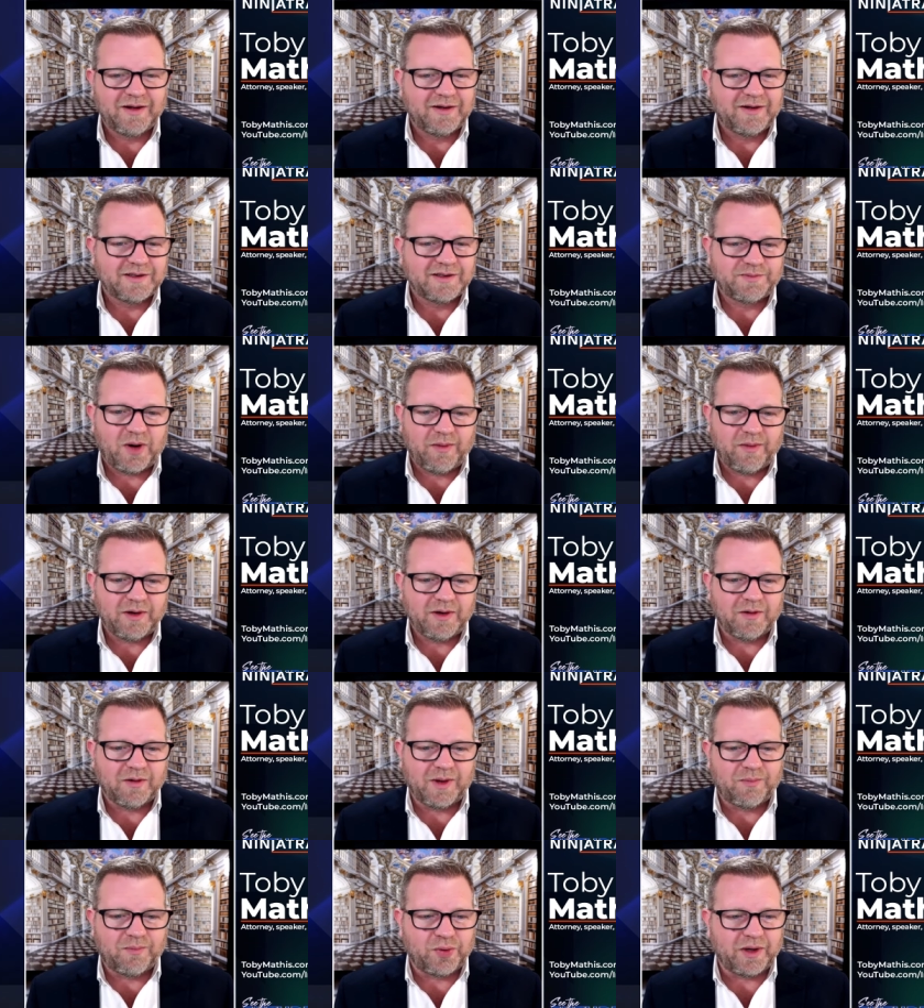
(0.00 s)
It's probably
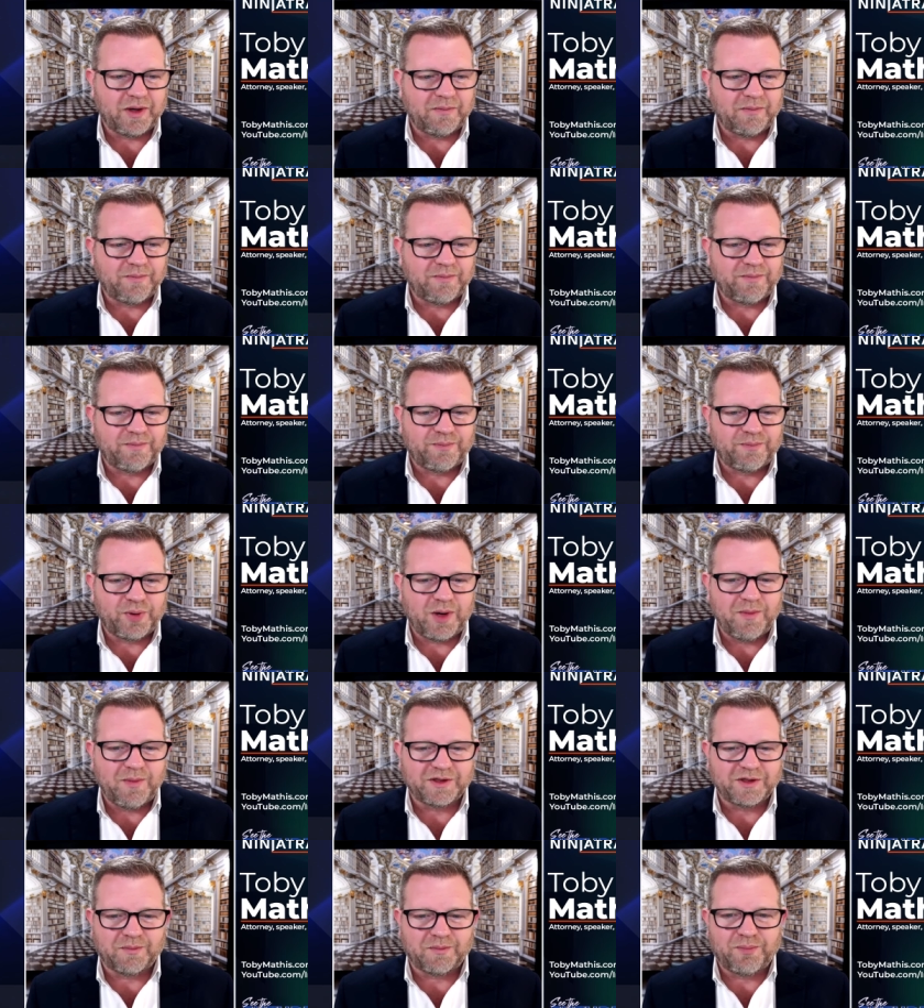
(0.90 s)
going to be pretty pretty
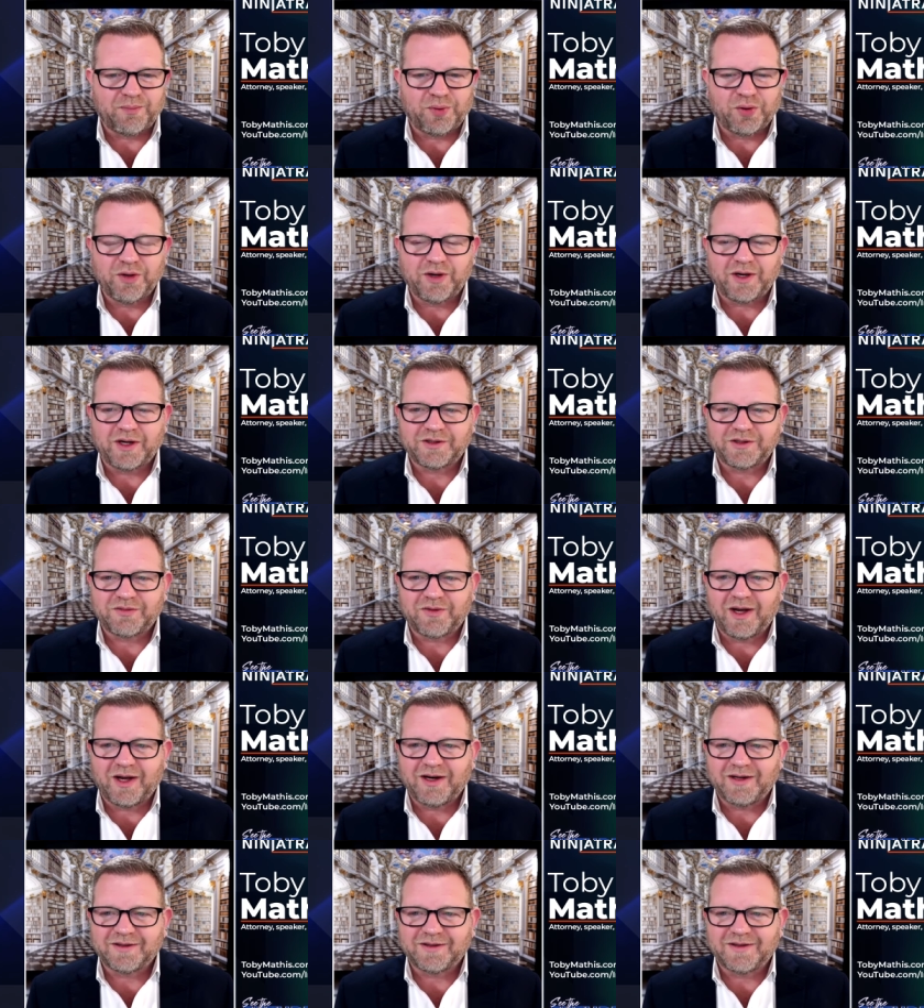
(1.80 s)
much a push,
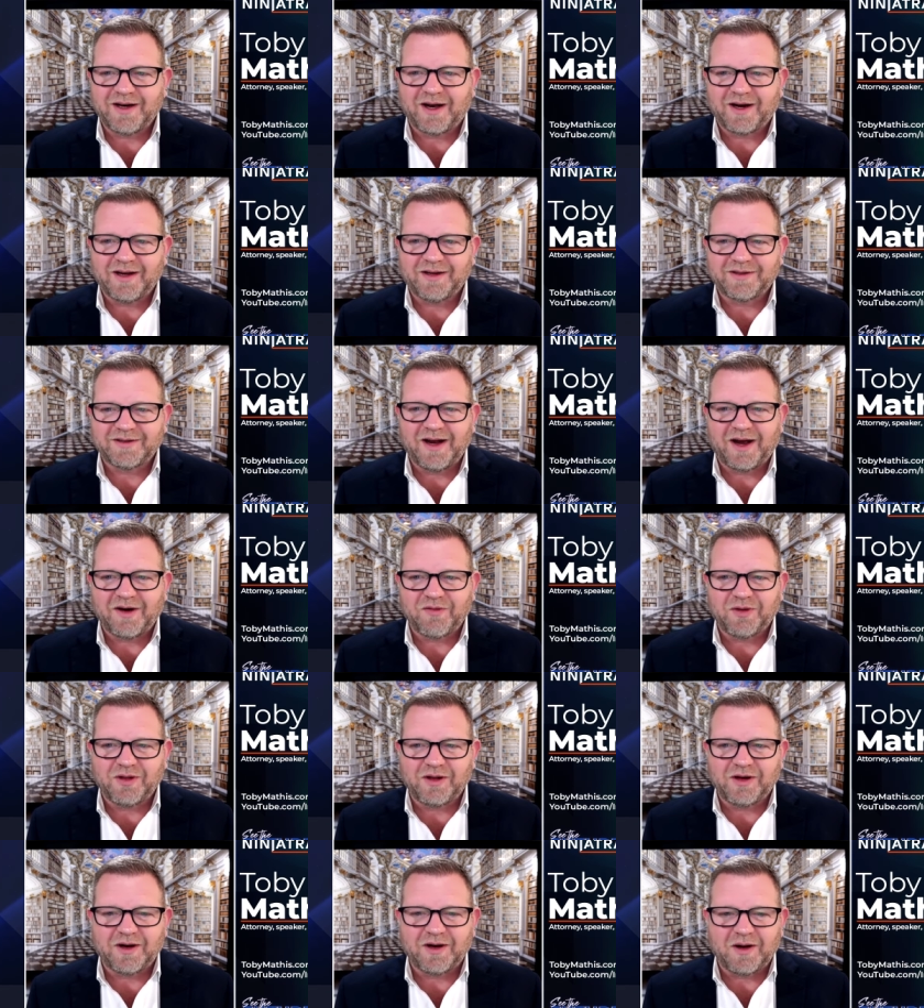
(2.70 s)
right? It's not it's not
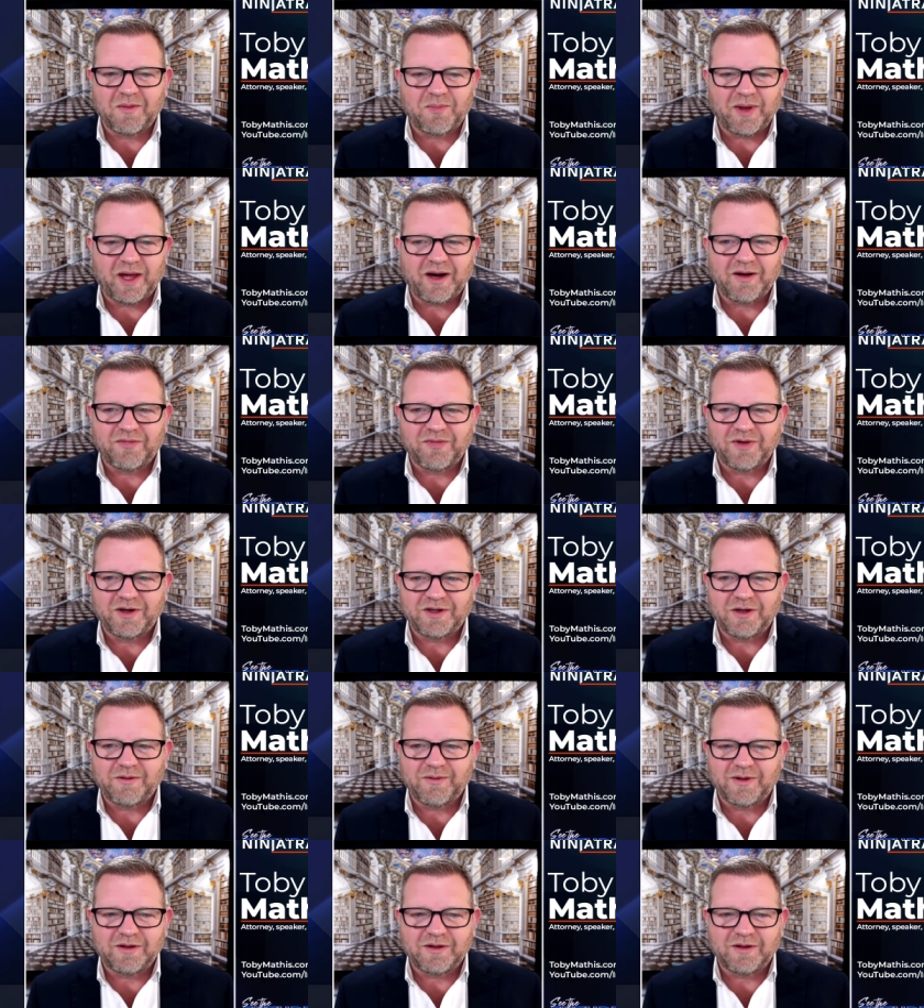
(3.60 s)
really going to benefit you.